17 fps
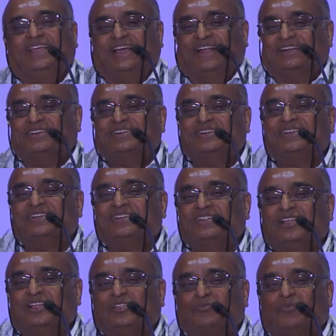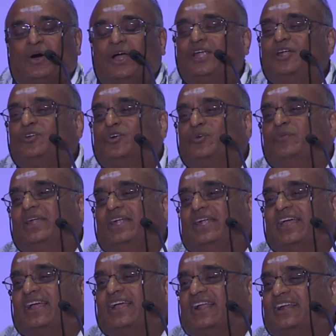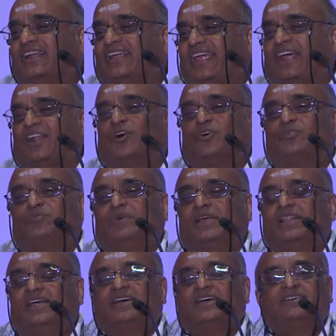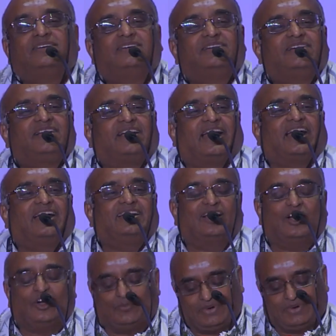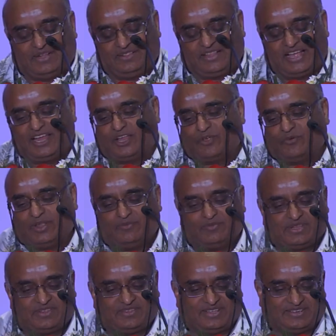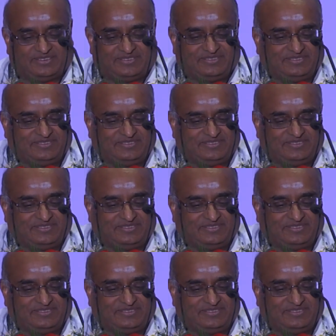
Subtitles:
here, this point would be taken care of by the current government. Thank you very much, sir.